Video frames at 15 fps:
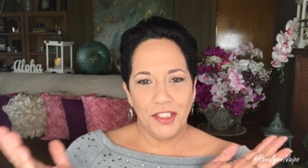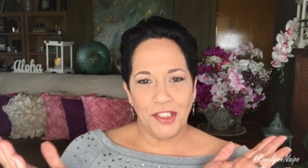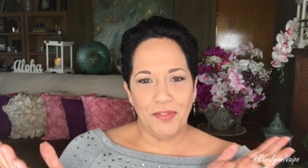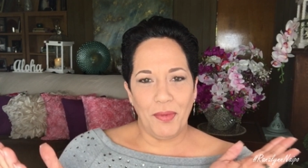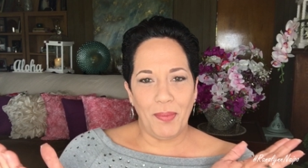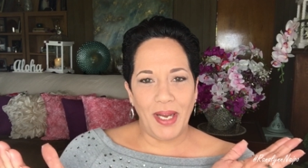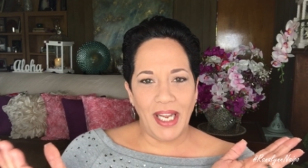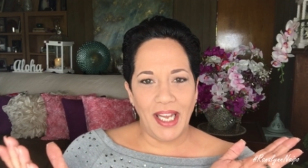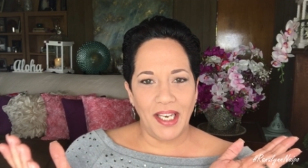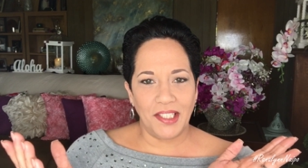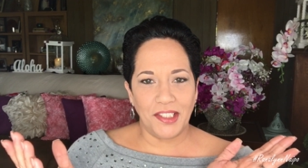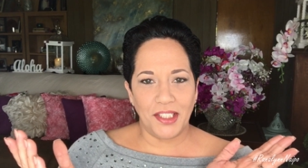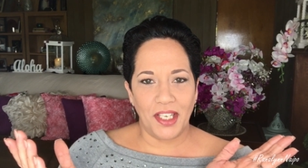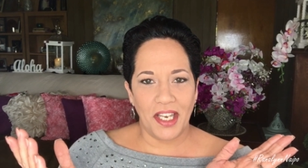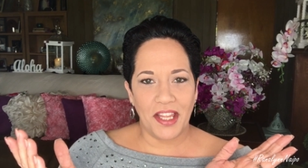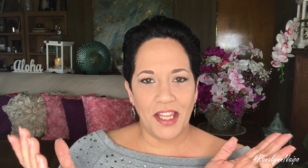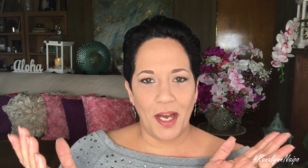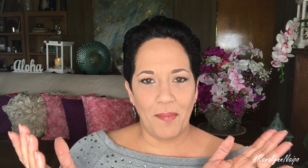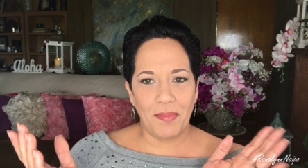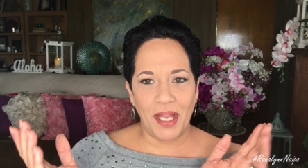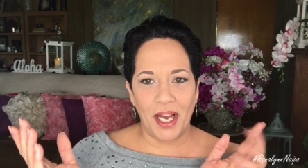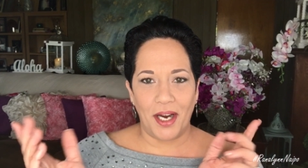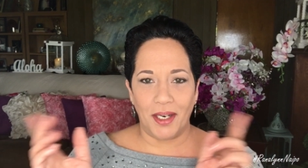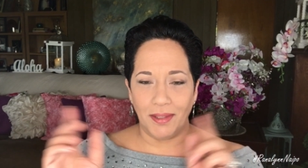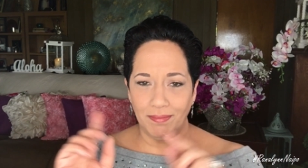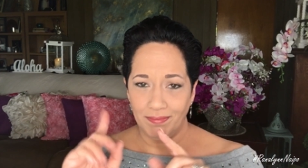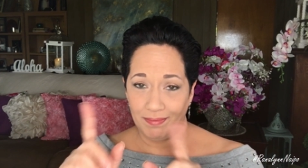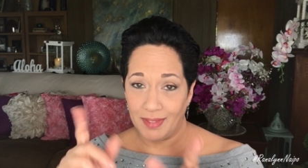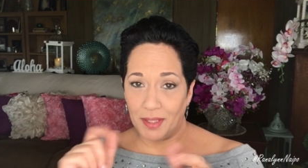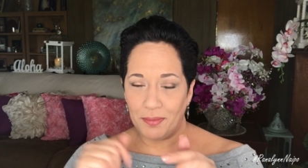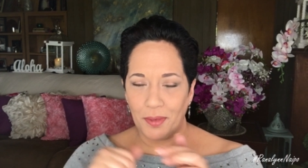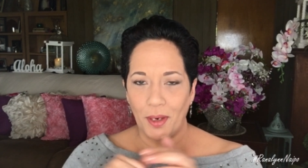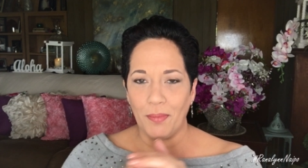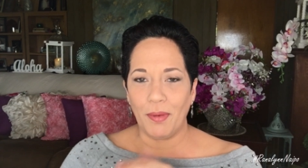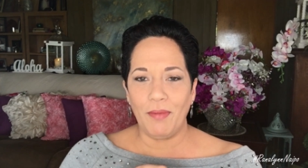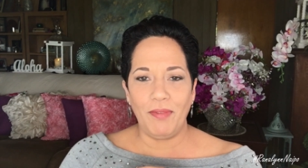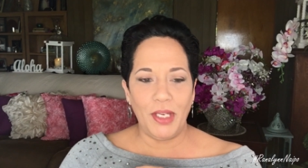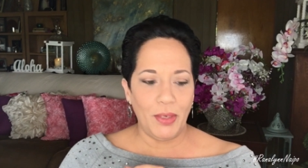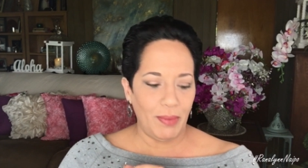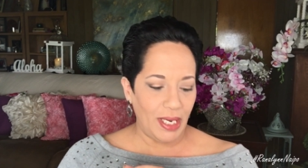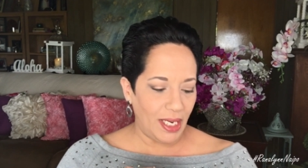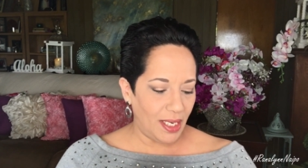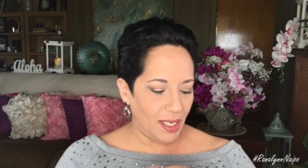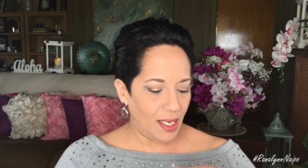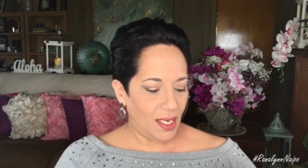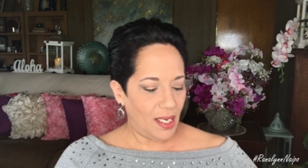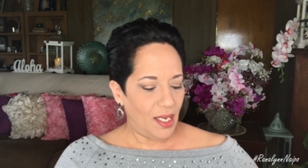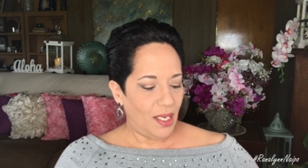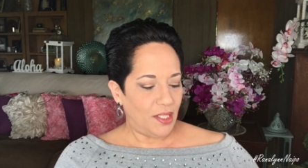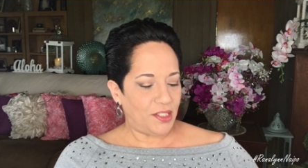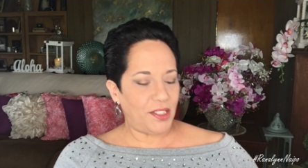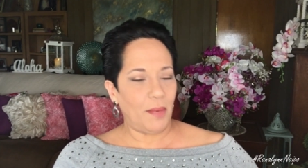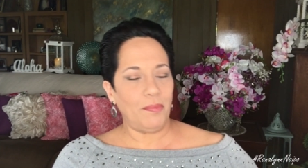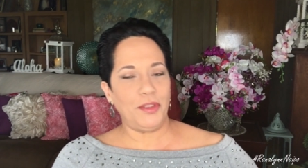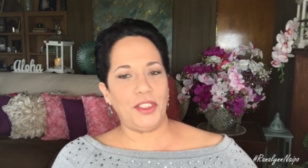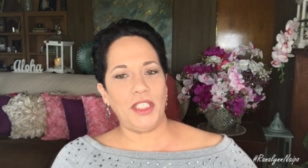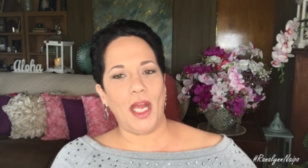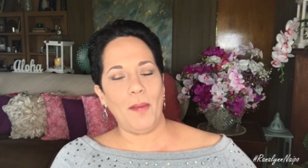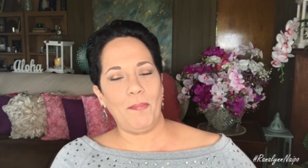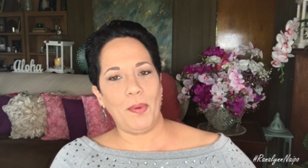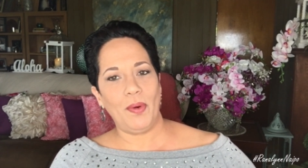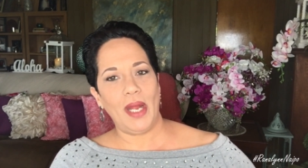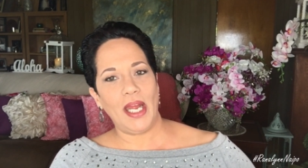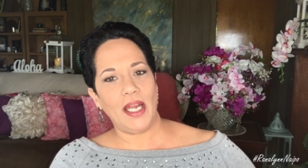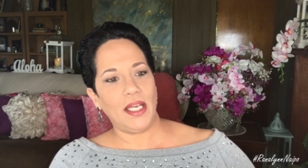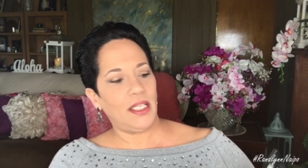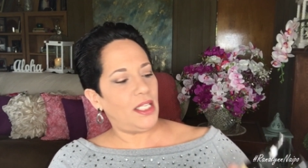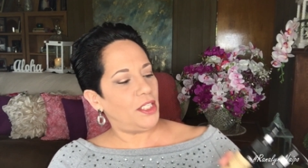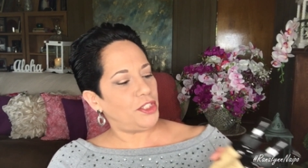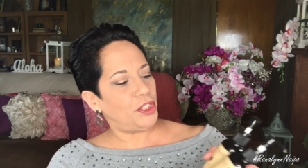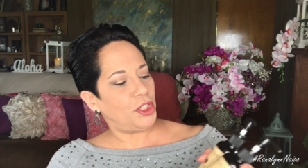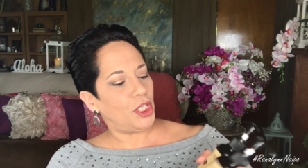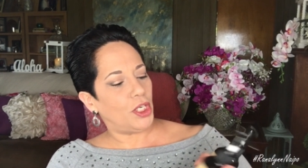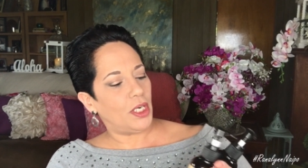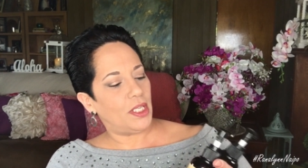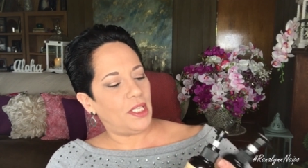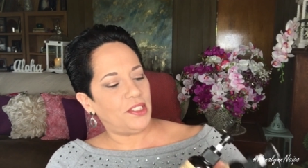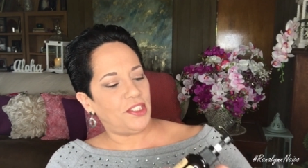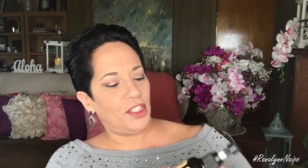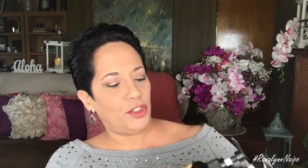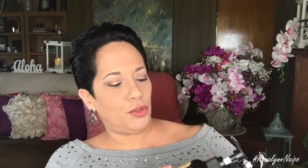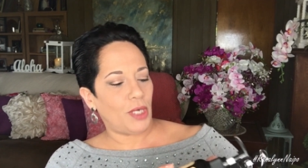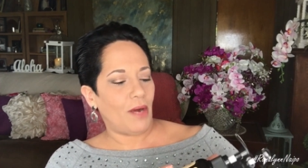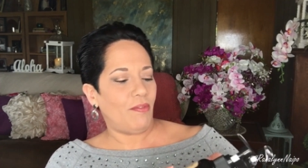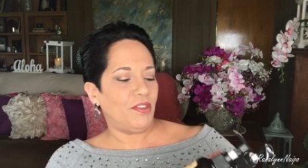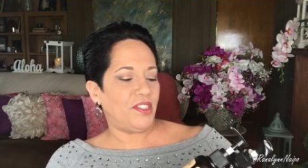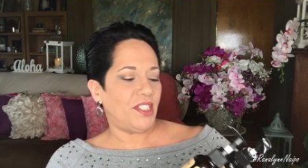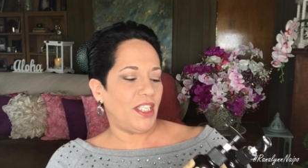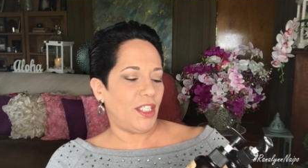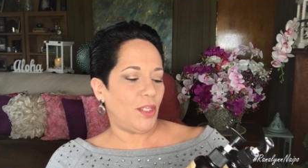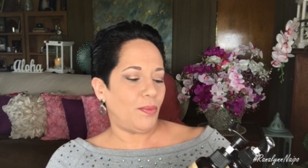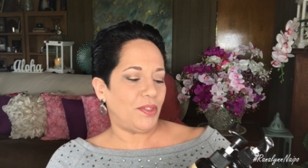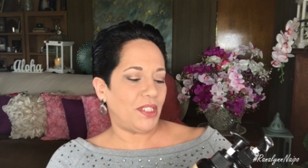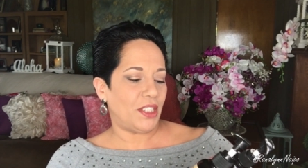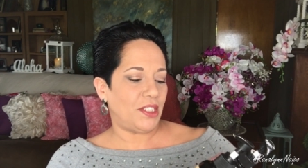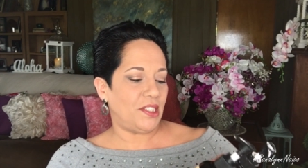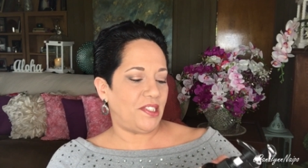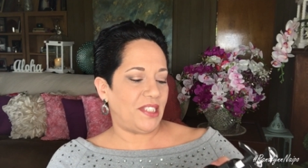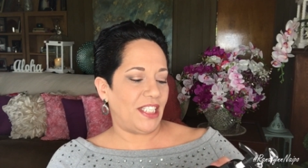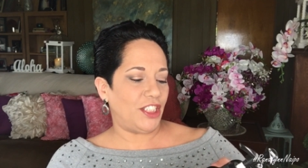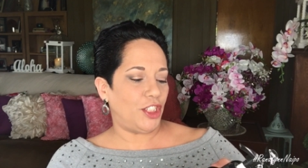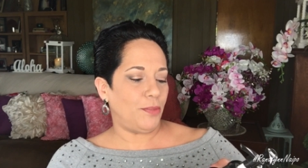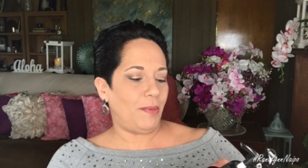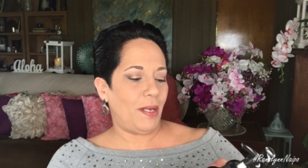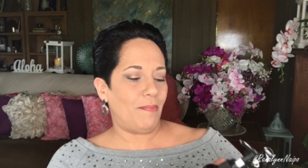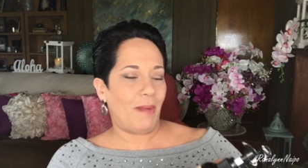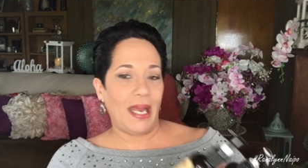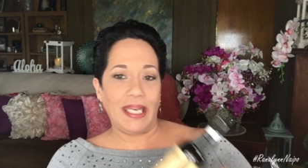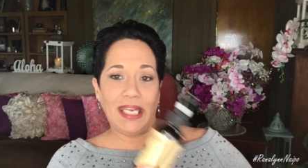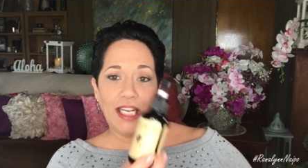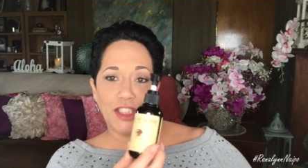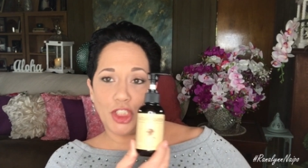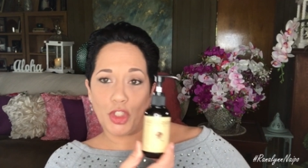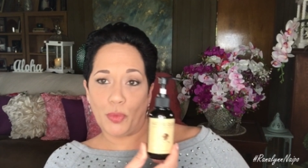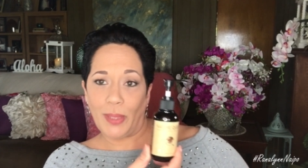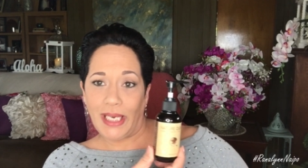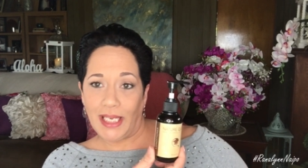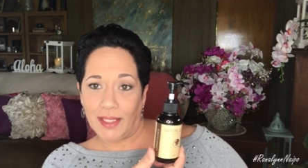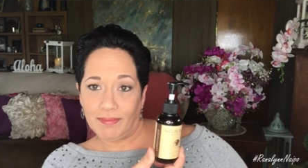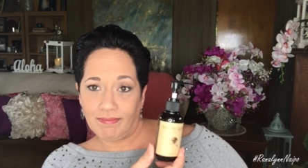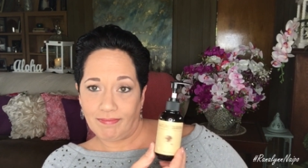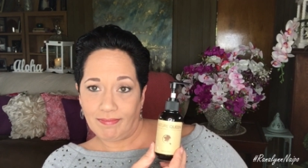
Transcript: So if you went ahead and saw the thumbnail, we're reviewing some shampoo and conditioner. This is a travel set that was actually sent to me by Nature Queen.